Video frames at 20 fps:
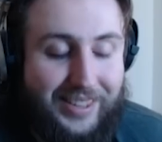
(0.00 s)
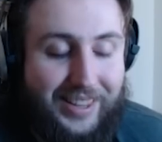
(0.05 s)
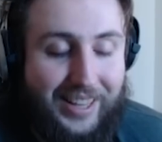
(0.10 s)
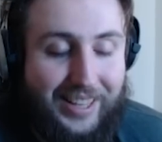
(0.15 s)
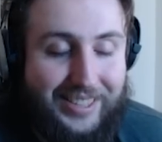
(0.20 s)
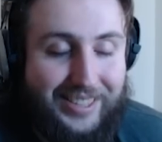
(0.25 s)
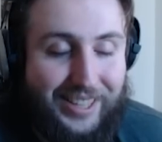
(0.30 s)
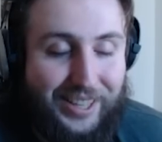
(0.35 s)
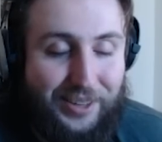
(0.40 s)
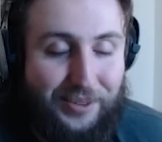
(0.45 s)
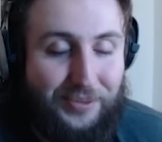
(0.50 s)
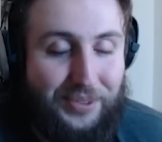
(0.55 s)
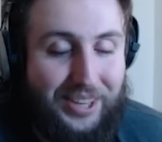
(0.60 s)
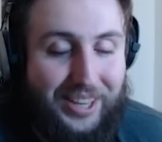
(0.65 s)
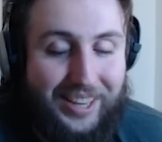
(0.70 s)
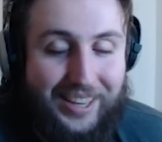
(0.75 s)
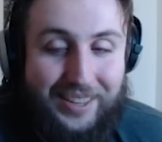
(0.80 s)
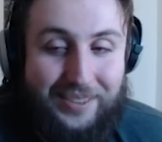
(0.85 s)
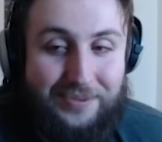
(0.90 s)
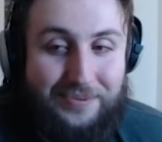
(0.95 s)
That's gonna be
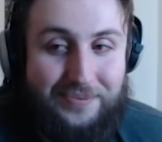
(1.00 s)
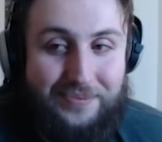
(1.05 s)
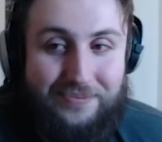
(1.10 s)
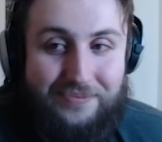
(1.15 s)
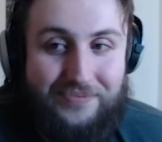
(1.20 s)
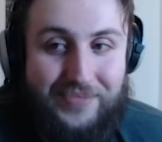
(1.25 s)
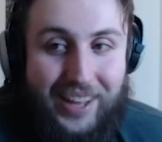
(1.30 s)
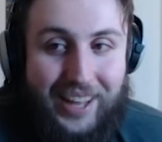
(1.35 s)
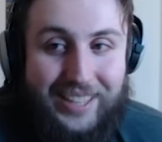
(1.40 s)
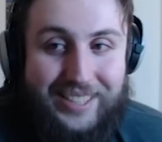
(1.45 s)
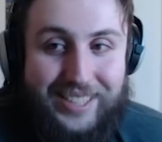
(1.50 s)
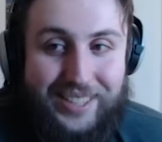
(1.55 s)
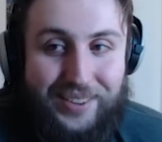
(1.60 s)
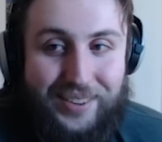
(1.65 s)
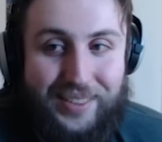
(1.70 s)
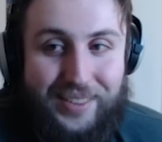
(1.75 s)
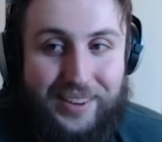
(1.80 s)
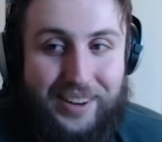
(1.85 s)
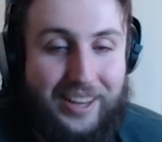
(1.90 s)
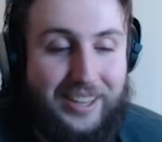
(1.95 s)
it. I'll see you
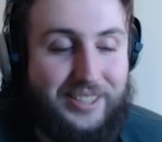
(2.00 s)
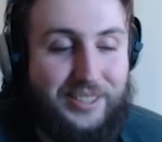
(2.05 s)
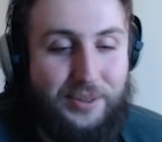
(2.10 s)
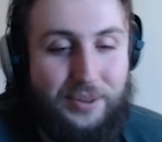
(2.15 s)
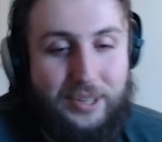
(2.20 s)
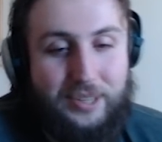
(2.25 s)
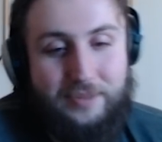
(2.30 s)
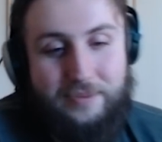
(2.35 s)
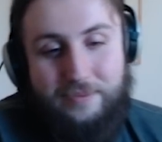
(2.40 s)
in the next one.